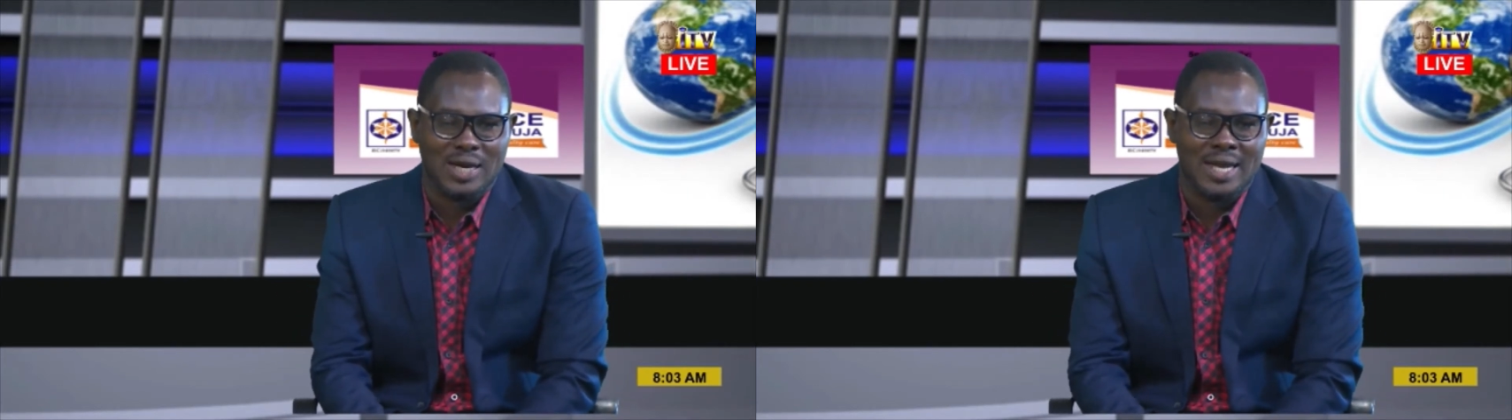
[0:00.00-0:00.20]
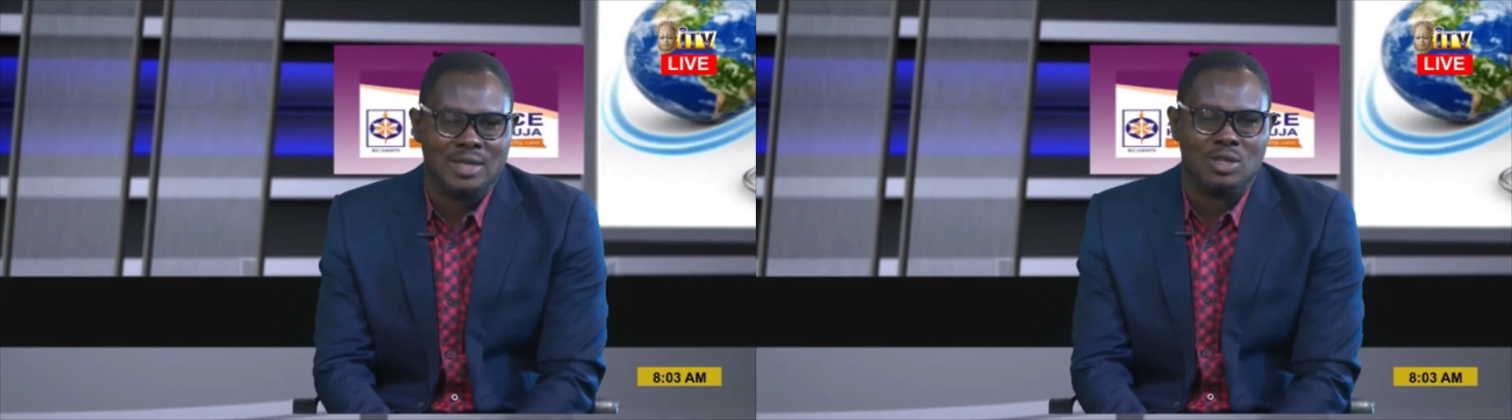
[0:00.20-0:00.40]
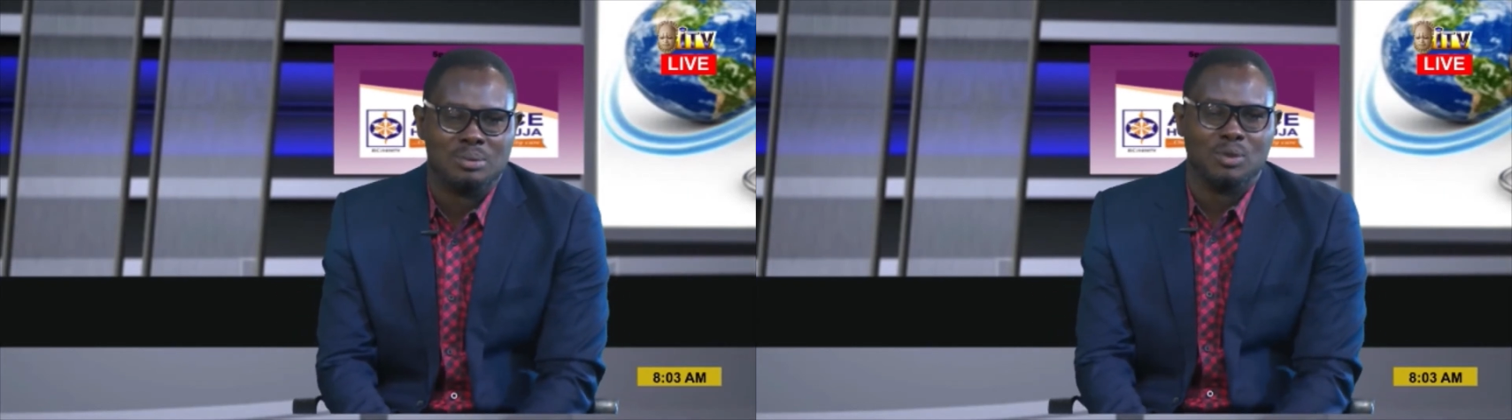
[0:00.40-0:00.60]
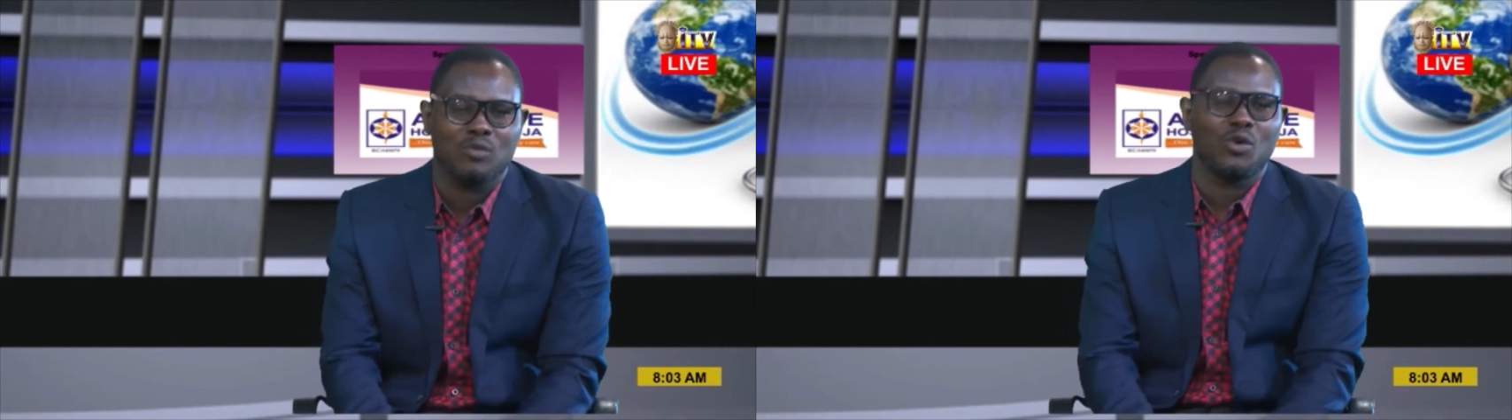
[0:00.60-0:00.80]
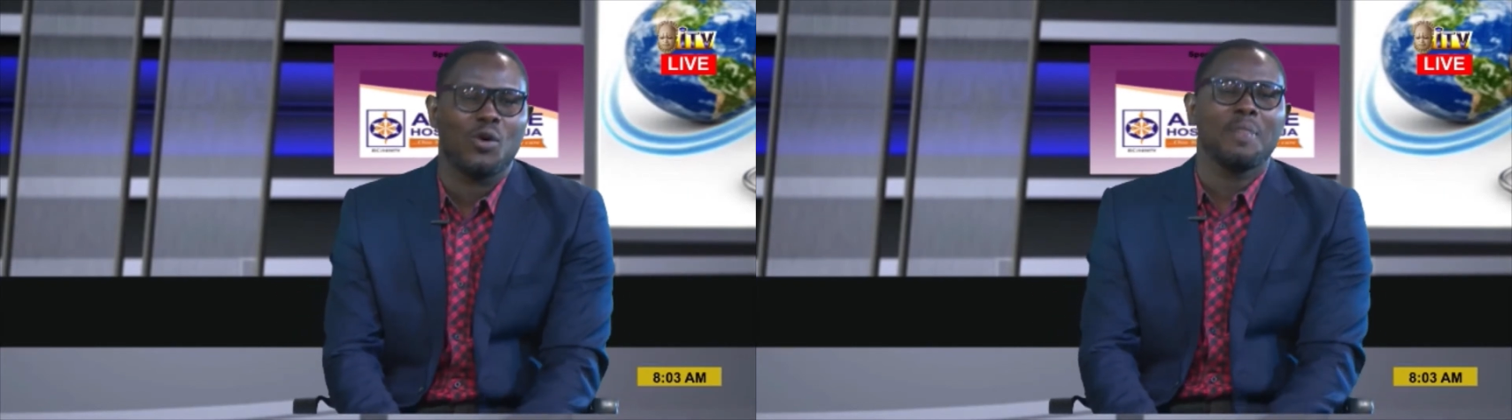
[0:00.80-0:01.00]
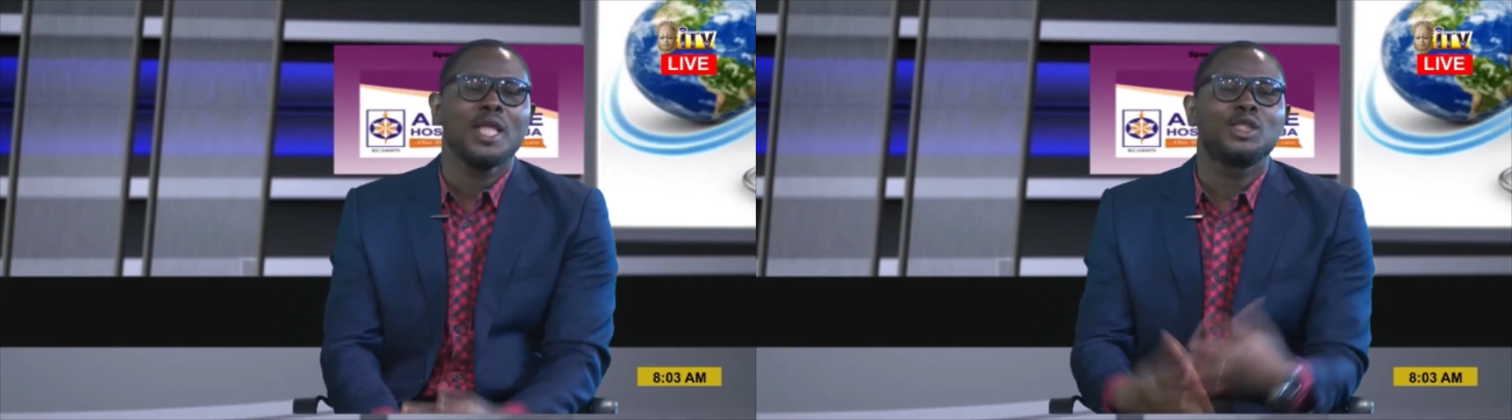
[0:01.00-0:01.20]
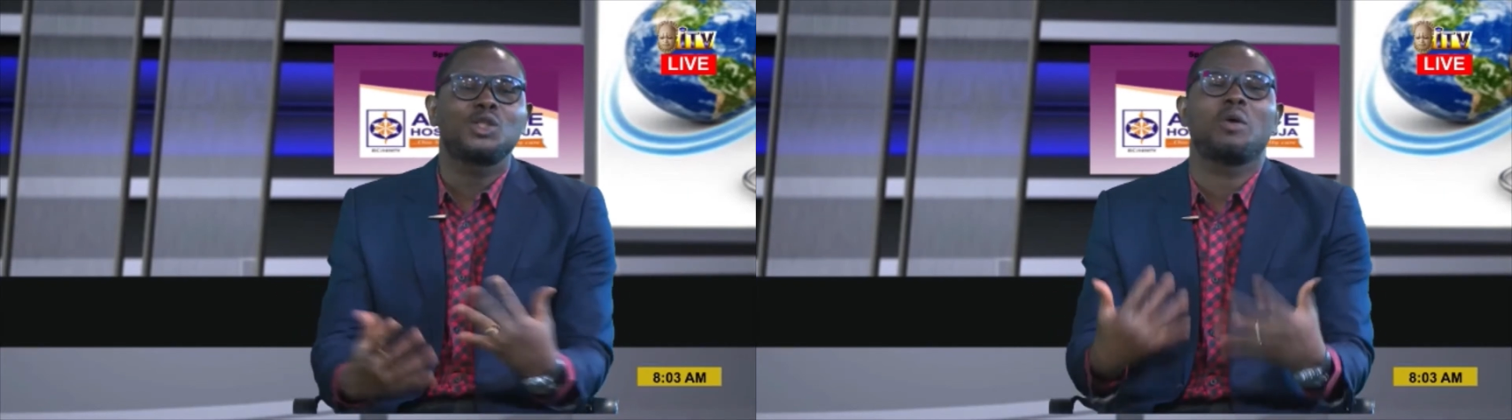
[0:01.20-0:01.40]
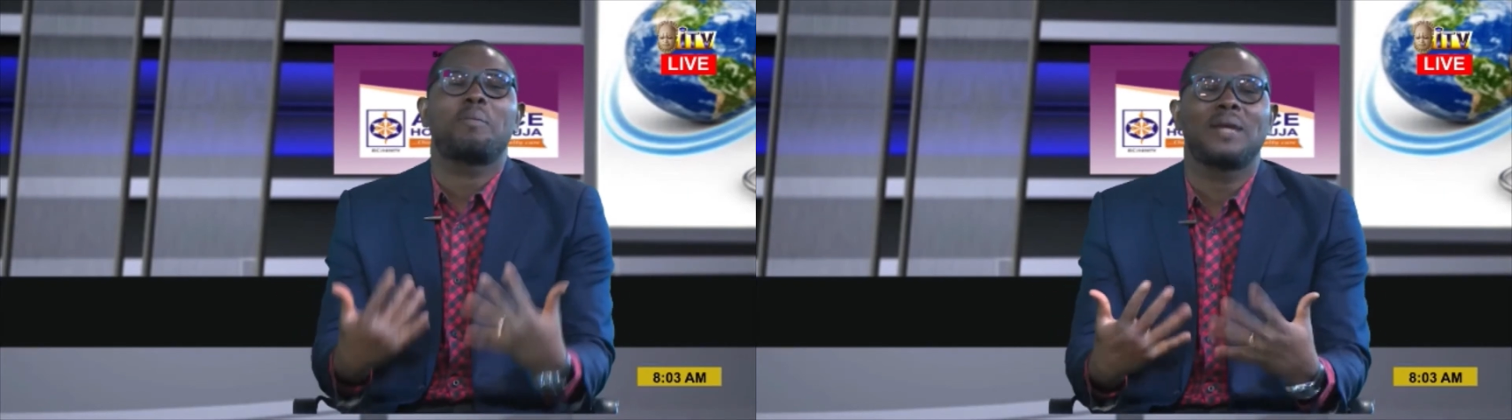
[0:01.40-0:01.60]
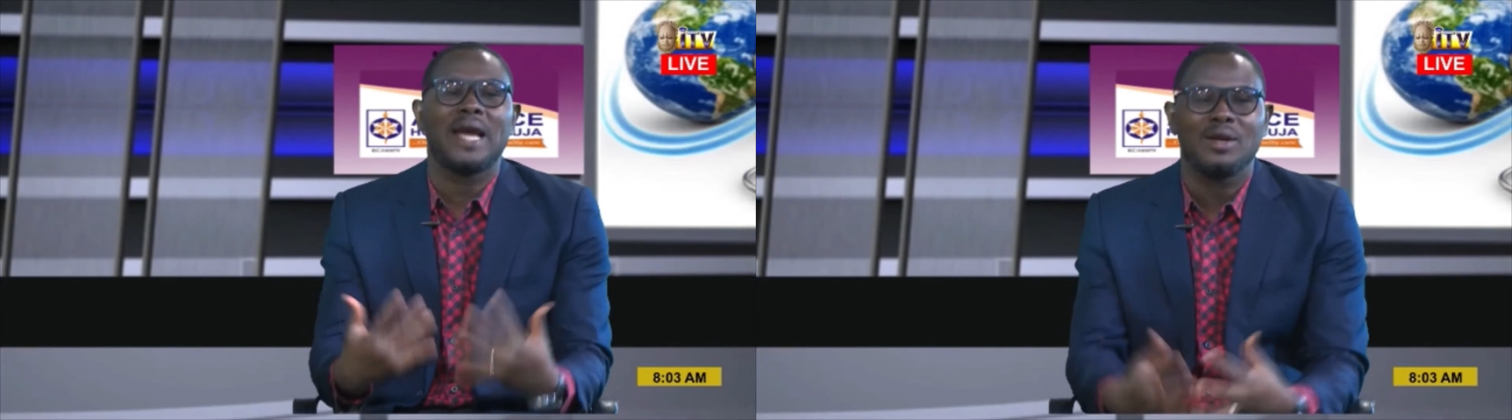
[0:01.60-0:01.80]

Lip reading: Alliance Hospital for supplying